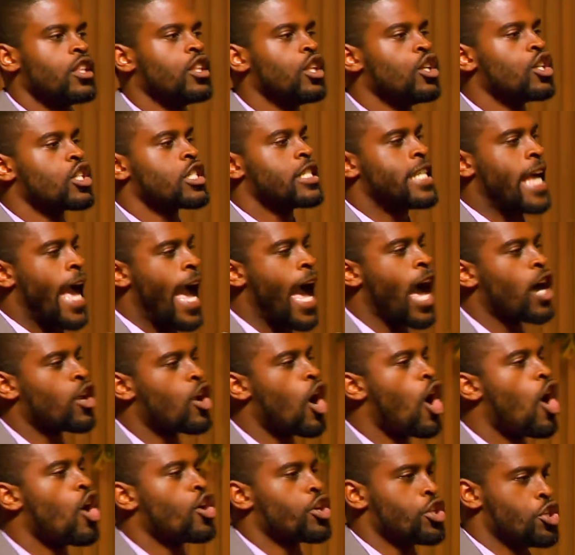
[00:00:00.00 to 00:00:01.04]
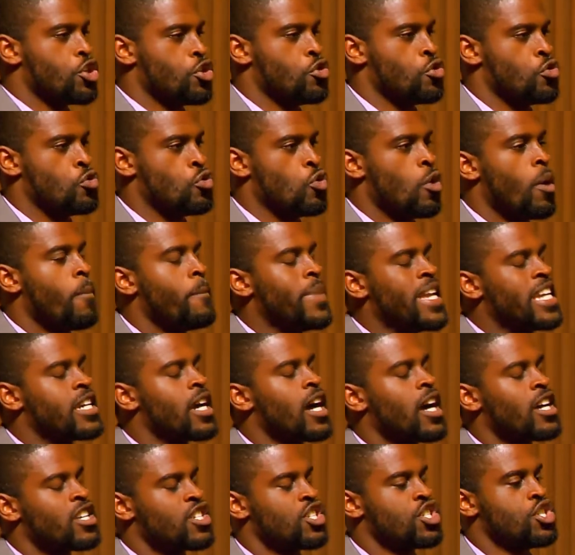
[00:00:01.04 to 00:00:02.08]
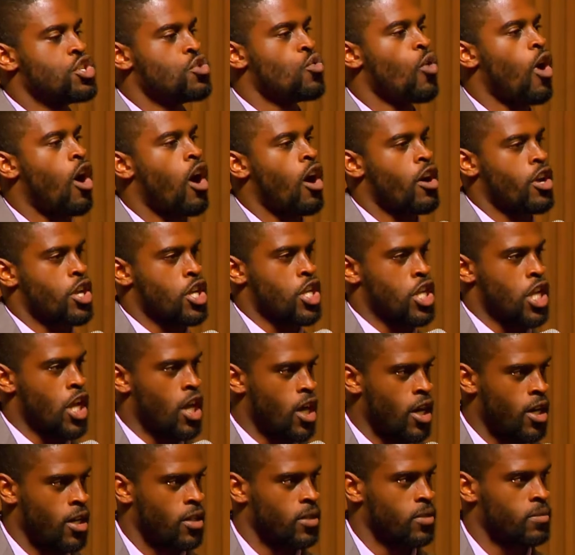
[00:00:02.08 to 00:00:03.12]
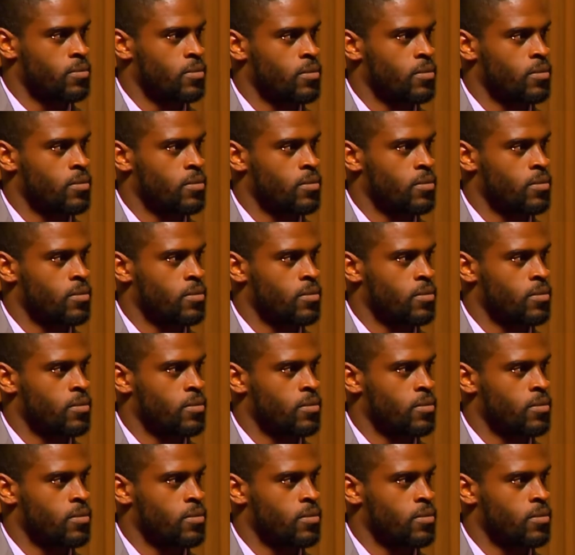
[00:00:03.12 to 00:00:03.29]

look down on you because you are young.